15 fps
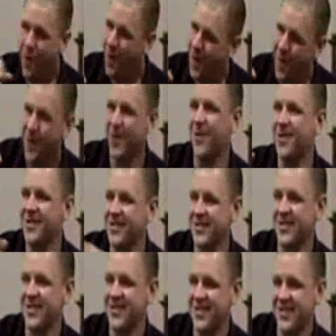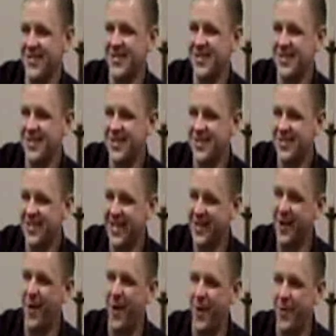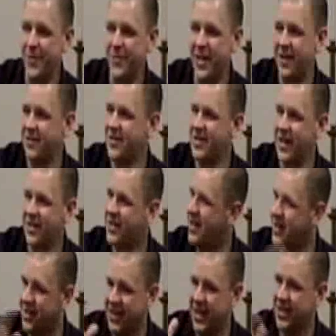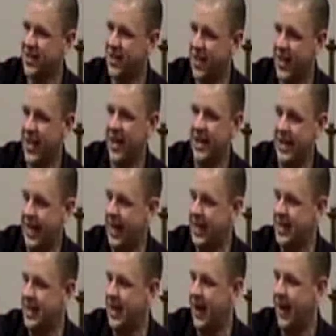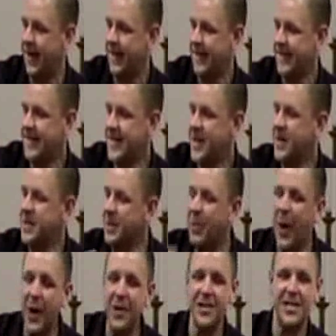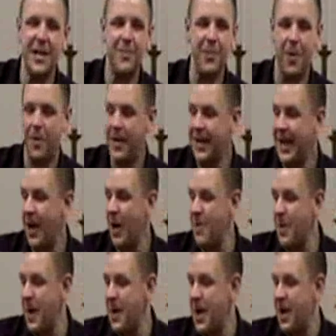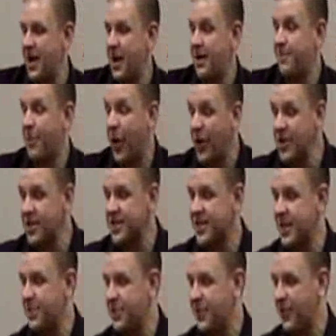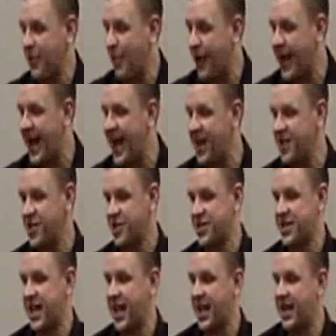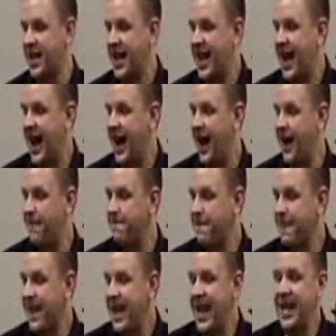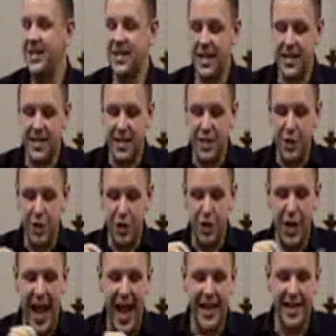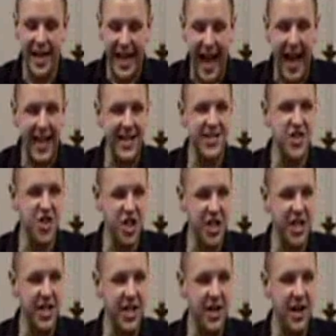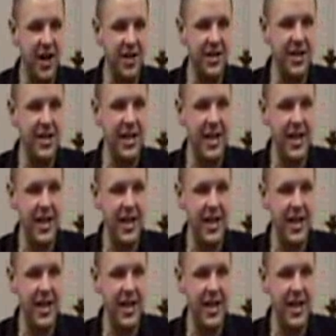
Whew. Let's go home. That was that's it. That's all I got. And uh, no, it's a participle. Now, a, a participle, from what I understand, um, is, is you, you, add like ing onto the